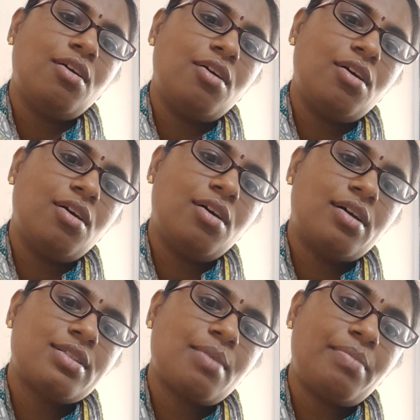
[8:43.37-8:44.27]

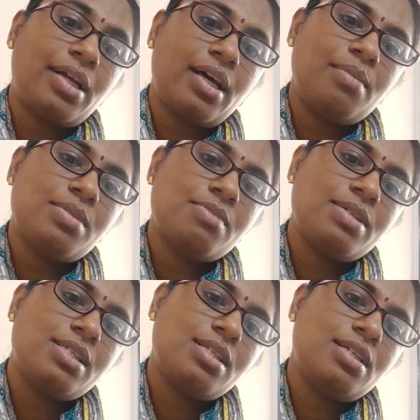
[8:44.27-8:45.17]
Or sometimes
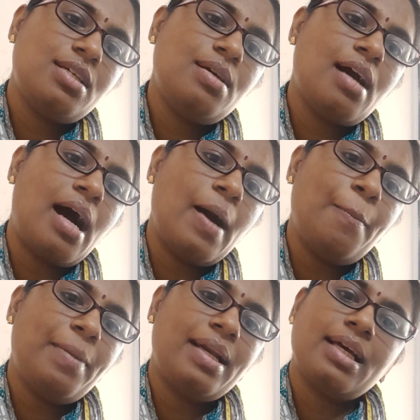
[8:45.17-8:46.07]
we see
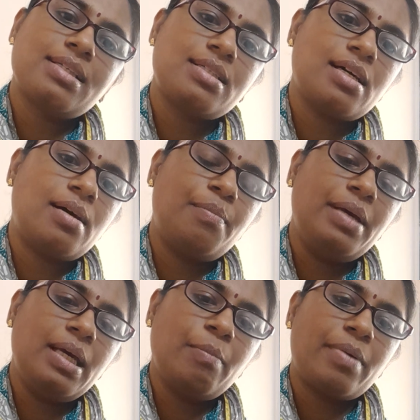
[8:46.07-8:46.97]
hyperlexia
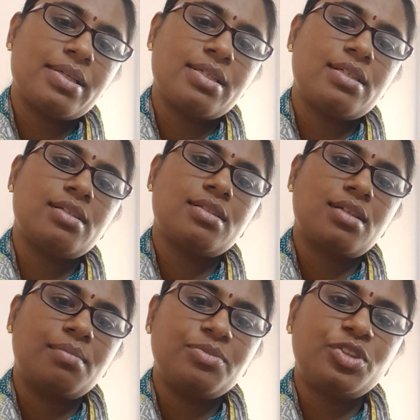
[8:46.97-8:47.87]
being present in
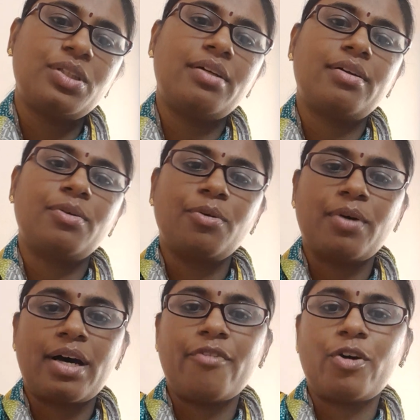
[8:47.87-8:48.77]
some children
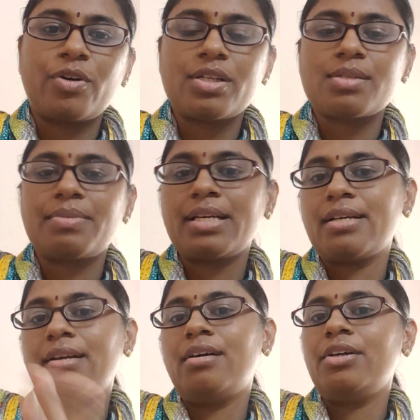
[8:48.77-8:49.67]
who have autism.
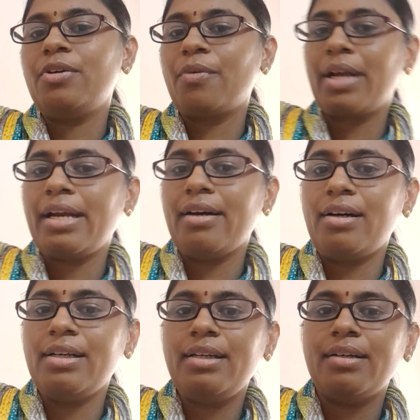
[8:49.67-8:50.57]
They learn to read
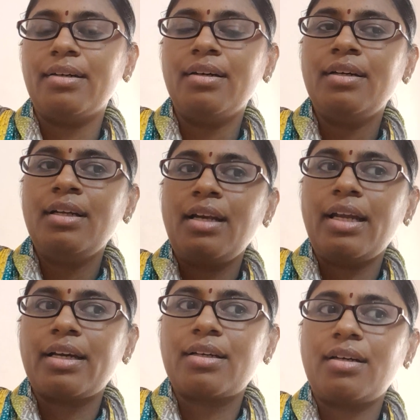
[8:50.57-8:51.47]
earlier,
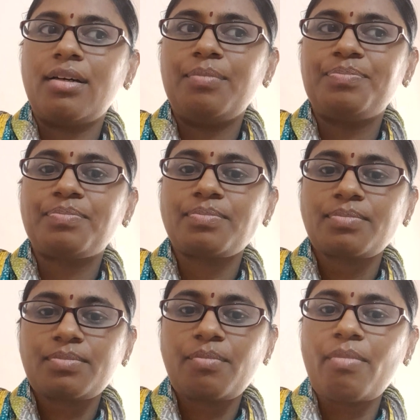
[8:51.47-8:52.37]
like 2.7
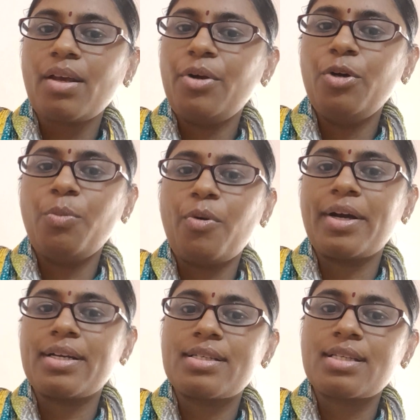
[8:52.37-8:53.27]

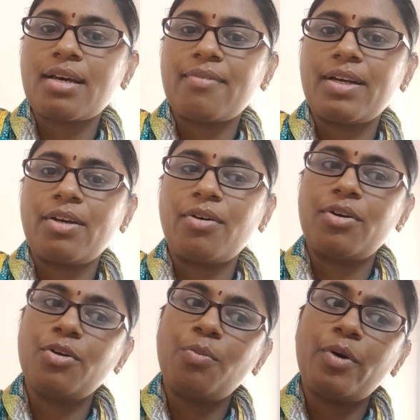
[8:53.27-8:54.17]
or
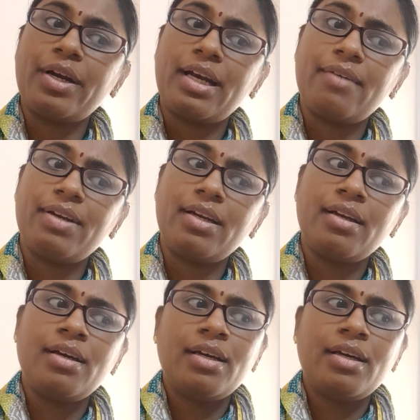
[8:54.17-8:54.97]
2.11.